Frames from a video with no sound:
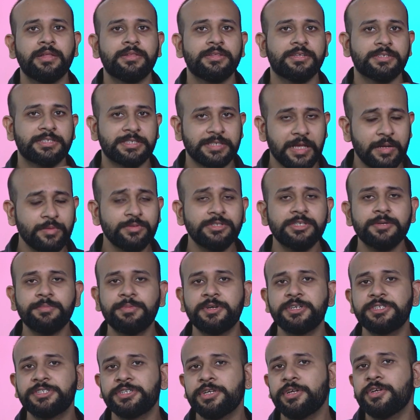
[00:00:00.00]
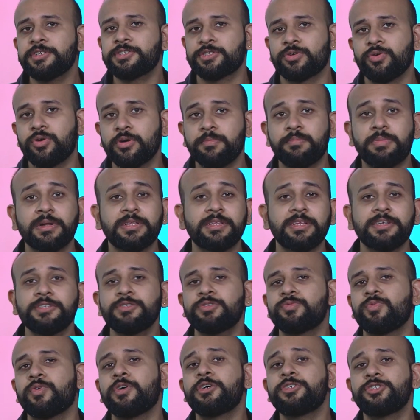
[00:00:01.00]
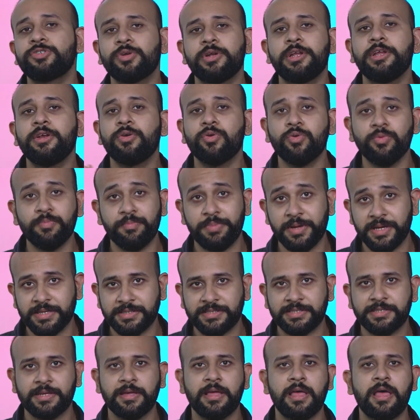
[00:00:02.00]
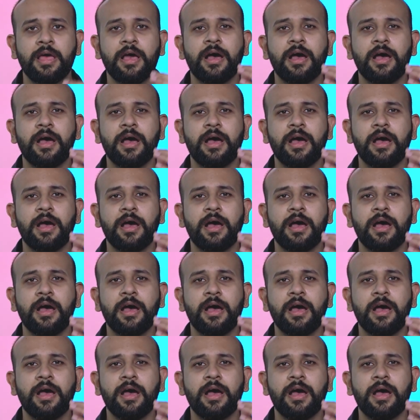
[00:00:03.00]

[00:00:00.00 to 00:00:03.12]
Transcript: The sound separation is good, but there's virtually no bass.